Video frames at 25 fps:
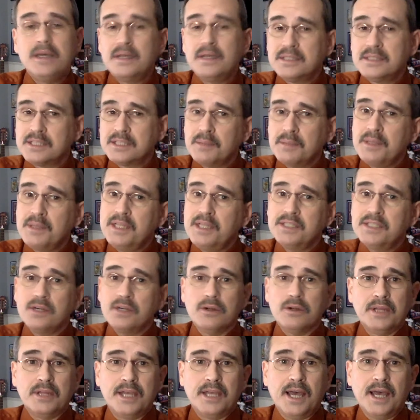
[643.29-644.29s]
Some of these
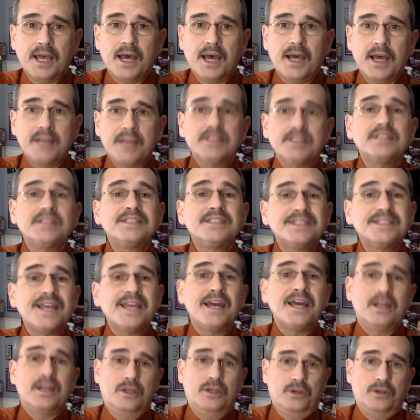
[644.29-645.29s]
early guys
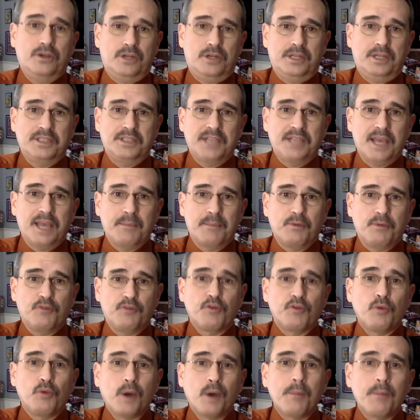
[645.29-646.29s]
set a good example
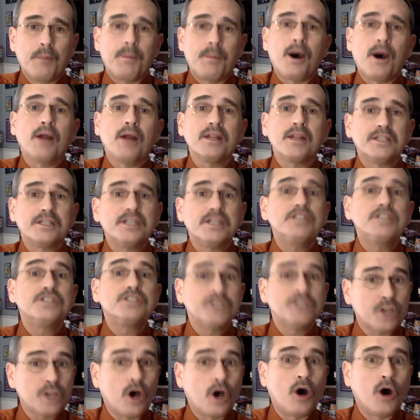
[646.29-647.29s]
for what
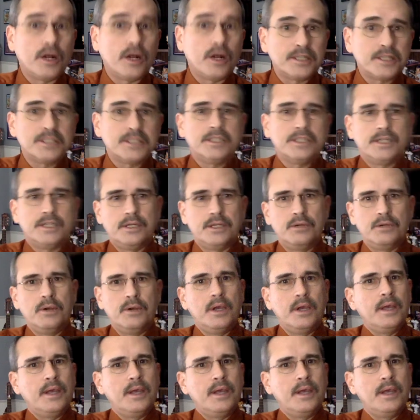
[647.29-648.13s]
politicians ought to do.